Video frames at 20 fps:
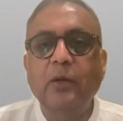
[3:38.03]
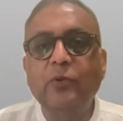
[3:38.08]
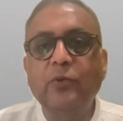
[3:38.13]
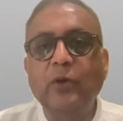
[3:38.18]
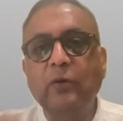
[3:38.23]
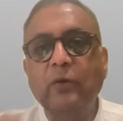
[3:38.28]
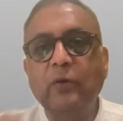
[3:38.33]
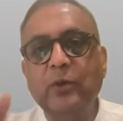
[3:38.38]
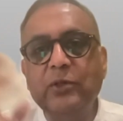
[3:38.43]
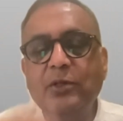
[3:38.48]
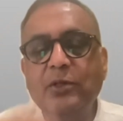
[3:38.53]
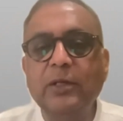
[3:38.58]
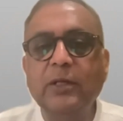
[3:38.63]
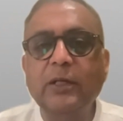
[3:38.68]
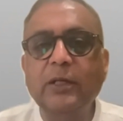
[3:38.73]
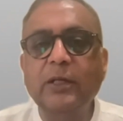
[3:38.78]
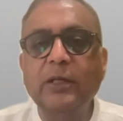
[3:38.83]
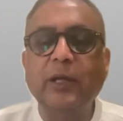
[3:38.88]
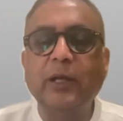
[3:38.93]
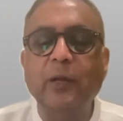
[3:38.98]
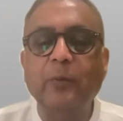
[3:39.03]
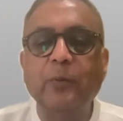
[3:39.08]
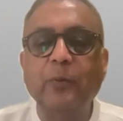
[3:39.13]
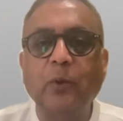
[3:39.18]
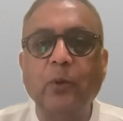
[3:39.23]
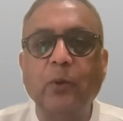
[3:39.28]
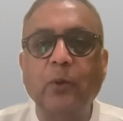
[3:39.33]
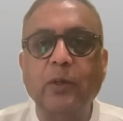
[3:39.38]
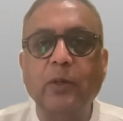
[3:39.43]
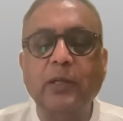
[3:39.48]
If you have a machine at an
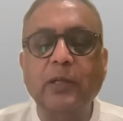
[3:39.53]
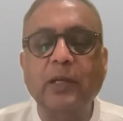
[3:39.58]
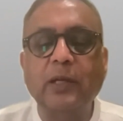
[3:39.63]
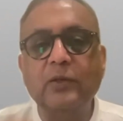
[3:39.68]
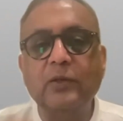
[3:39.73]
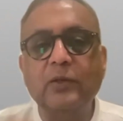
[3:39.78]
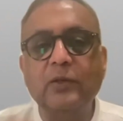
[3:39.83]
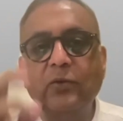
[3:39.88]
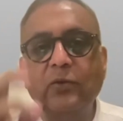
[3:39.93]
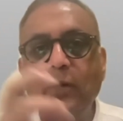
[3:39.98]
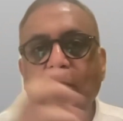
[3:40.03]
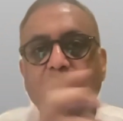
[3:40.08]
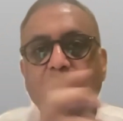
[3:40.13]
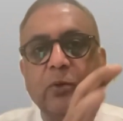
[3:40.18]
airport that is